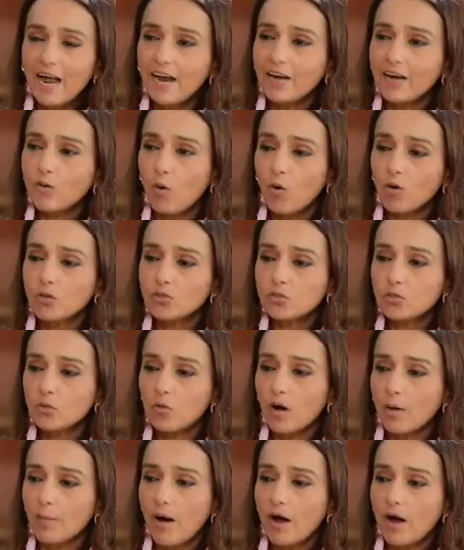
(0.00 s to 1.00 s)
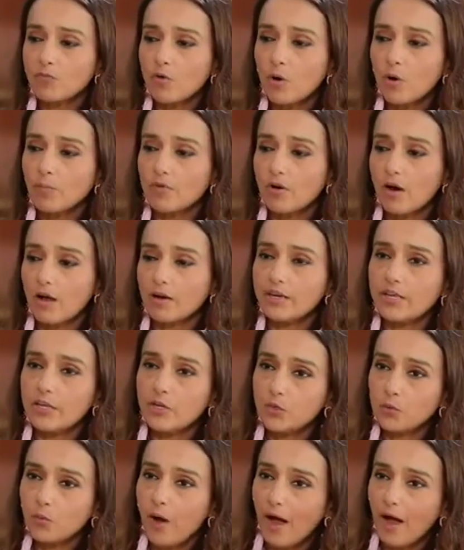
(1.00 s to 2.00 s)
And also, apart from
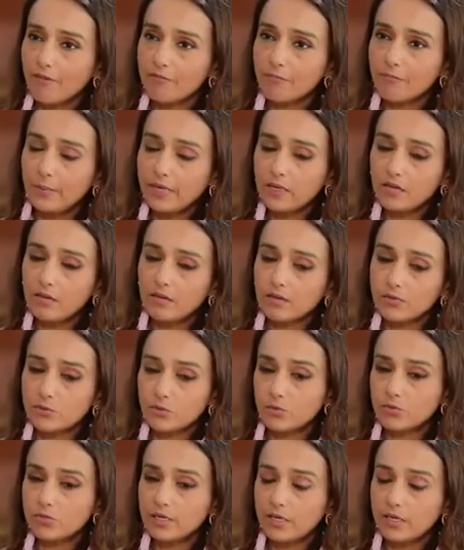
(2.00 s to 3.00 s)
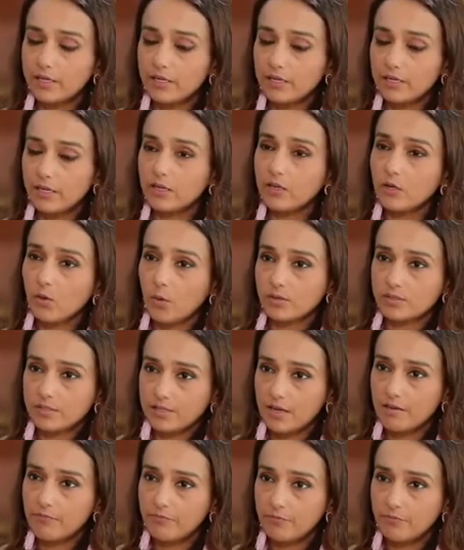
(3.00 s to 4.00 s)
running, you have been associating
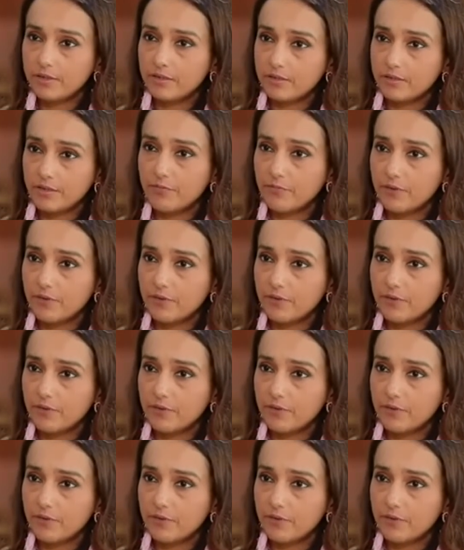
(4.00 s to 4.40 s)
yourself with yes.